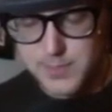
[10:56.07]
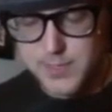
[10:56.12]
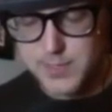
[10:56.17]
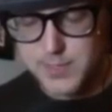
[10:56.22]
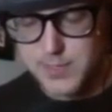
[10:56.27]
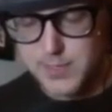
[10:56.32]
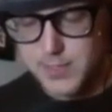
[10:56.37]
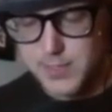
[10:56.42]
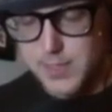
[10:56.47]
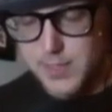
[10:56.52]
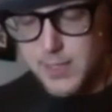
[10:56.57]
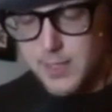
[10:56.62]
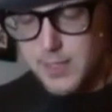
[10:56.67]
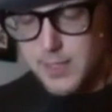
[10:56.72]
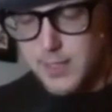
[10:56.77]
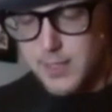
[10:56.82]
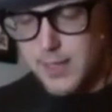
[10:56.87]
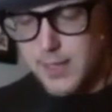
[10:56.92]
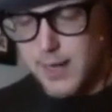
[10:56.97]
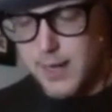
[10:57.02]
is,
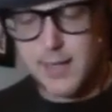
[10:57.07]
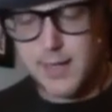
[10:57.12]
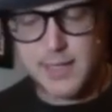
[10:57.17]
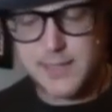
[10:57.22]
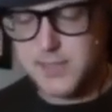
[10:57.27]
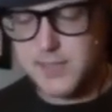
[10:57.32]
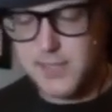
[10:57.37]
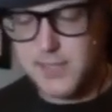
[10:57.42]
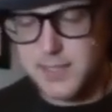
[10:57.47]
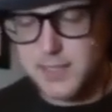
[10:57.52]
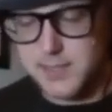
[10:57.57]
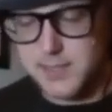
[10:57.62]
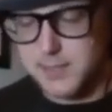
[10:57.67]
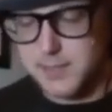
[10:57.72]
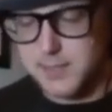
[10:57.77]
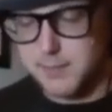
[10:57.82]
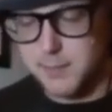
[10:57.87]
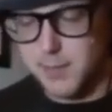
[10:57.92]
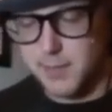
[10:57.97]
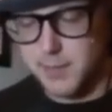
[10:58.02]
I said this
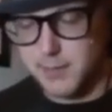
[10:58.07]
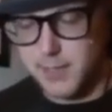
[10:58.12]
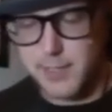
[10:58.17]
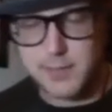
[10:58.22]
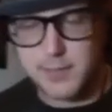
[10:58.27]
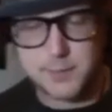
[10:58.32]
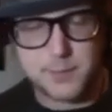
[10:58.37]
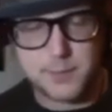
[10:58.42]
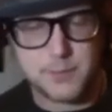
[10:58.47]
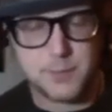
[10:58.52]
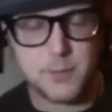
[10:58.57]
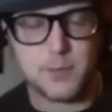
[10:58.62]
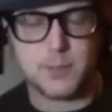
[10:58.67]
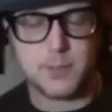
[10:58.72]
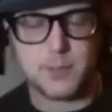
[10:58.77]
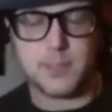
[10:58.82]
in podcasts before,